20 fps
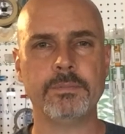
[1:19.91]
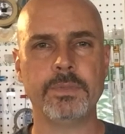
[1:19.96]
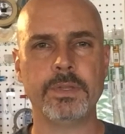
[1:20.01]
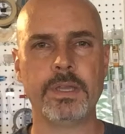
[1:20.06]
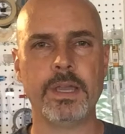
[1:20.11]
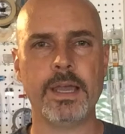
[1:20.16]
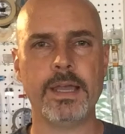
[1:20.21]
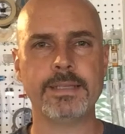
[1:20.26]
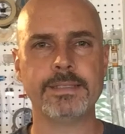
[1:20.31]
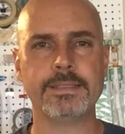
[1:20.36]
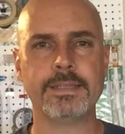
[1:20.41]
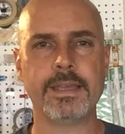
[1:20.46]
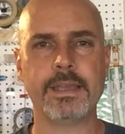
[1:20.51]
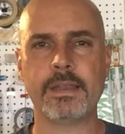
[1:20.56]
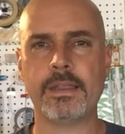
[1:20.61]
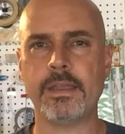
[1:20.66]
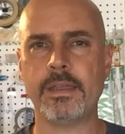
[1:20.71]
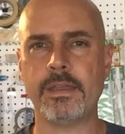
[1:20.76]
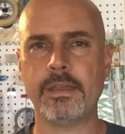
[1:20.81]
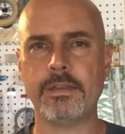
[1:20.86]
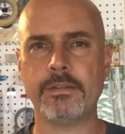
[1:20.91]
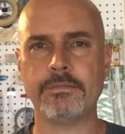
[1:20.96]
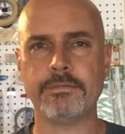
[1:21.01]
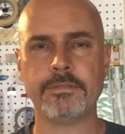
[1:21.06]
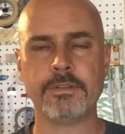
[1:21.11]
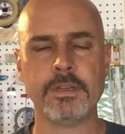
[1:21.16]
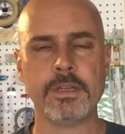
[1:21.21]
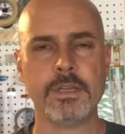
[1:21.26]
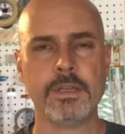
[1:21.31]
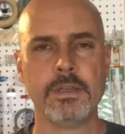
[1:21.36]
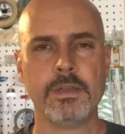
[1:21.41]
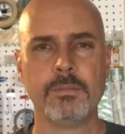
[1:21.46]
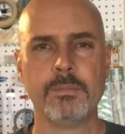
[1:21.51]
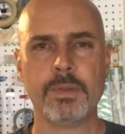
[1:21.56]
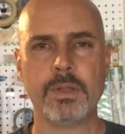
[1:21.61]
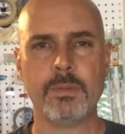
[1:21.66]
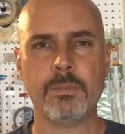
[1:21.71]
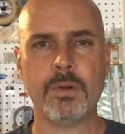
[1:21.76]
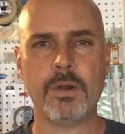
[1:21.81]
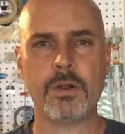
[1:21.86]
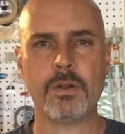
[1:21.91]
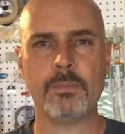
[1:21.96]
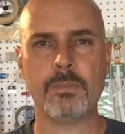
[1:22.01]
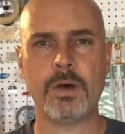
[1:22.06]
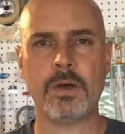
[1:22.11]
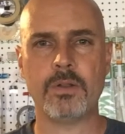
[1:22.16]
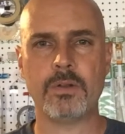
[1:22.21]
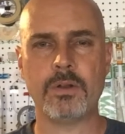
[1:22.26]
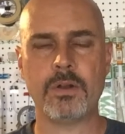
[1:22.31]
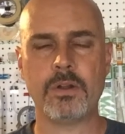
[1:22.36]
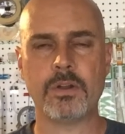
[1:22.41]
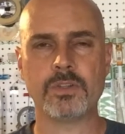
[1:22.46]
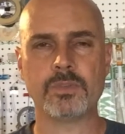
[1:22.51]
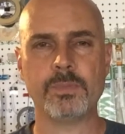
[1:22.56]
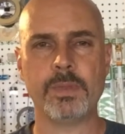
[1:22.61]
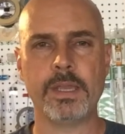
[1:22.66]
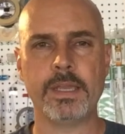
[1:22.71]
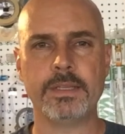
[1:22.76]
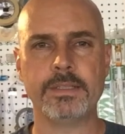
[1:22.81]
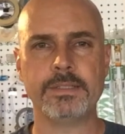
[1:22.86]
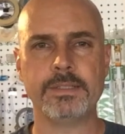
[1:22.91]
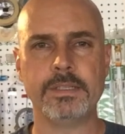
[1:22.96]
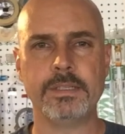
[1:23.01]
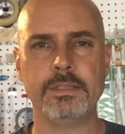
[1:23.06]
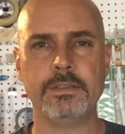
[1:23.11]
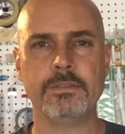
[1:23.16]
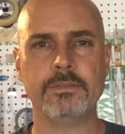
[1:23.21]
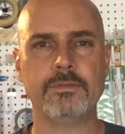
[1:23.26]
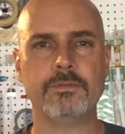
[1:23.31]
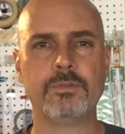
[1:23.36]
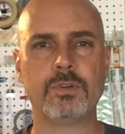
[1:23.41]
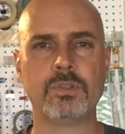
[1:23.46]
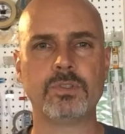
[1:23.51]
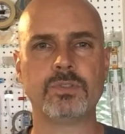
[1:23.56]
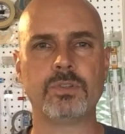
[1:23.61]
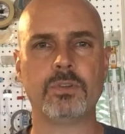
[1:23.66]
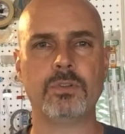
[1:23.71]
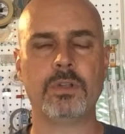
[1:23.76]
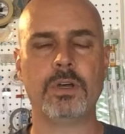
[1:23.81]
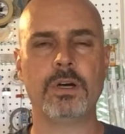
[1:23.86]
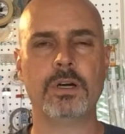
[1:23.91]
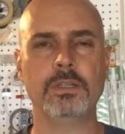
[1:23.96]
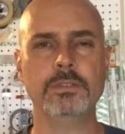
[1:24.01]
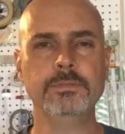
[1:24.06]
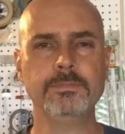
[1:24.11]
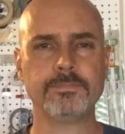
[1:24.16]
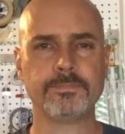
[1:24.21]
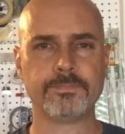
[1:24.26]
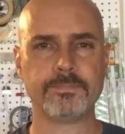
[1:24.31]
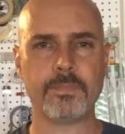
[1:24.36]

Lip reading: the guys that have been a part of Model Cars magazine for so long,